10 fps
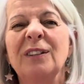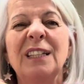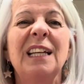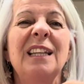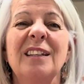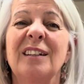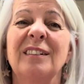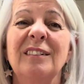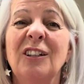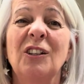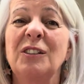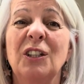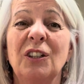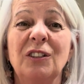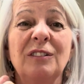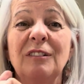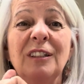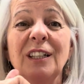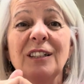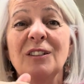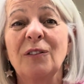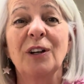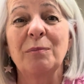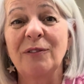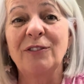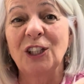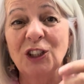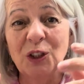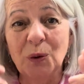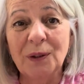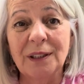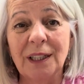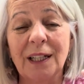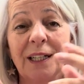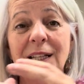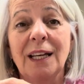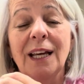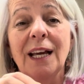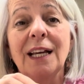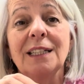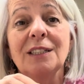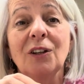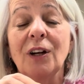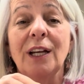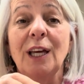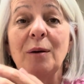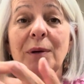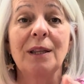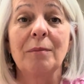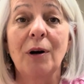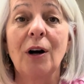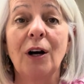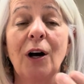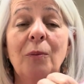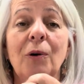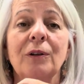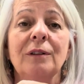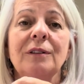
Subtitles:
Neither looks good. It's not very professional, is it? And it's not going to get me the mark I want.